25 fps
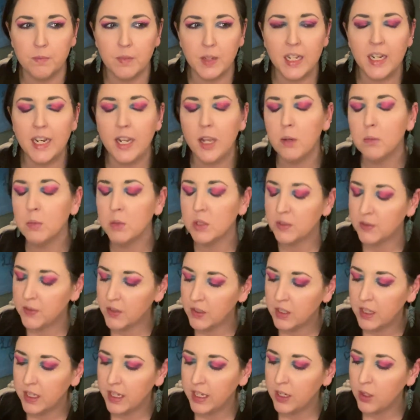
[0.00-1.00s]
and I almost
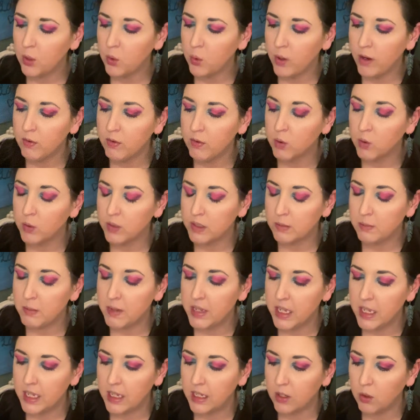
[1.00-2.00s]
feel like whoever was
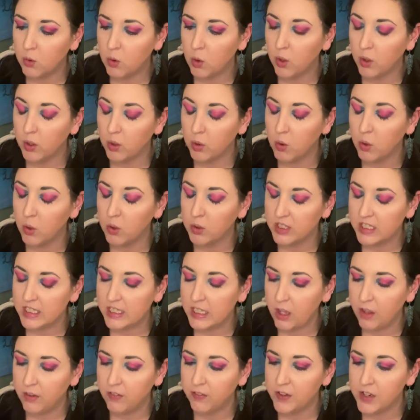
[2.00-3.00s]
being quote unquote
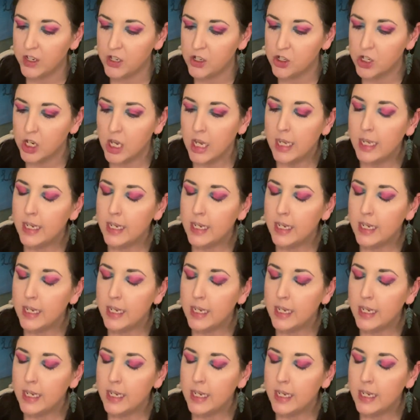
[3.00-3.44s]
selfish